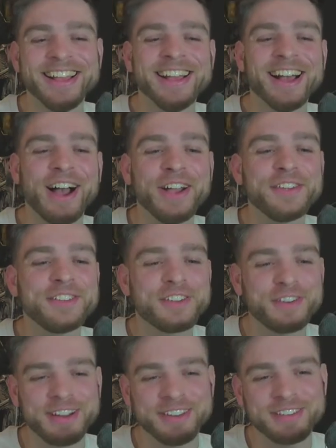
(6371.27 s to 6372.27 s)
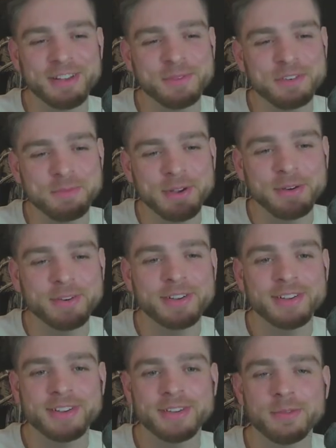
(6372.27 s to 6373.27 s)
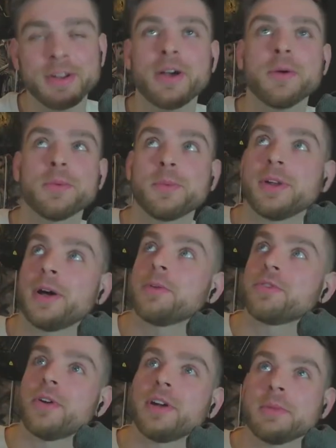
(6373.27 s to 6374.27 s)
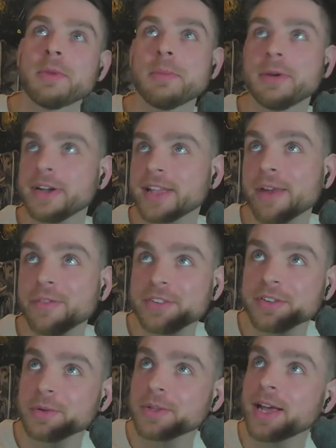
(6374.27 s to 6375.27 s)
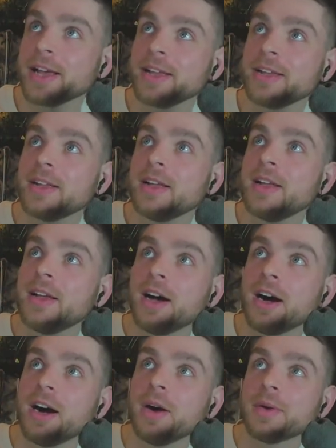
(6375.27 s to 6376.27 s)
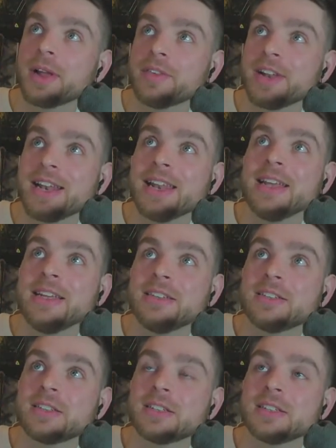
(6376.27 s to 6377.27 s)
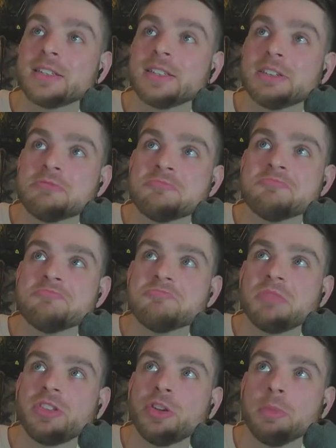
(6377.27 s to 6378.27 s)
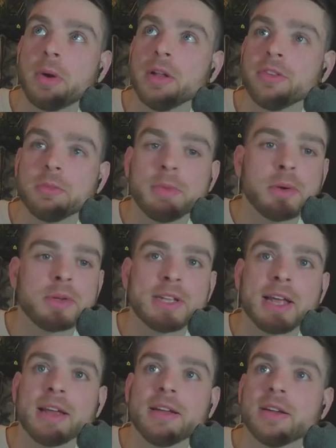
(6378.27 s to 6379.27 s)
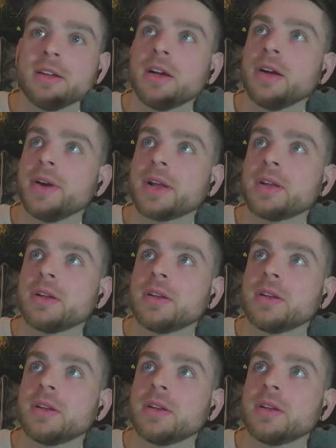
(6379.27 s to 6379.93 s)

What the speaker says: I used to drink so much milk. When I was riding my bike every single day, I would have at least 2 pints of milk a day, I reckon.